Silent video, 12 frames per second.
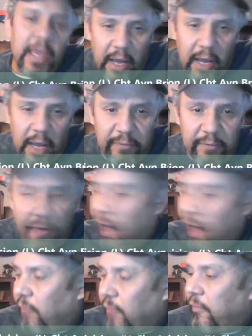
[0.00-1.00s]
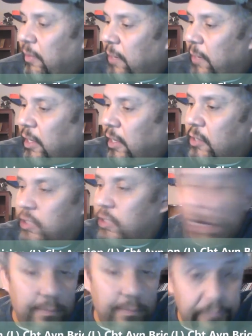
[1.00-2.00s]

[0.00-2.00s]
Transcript: I fell off of it many years ago.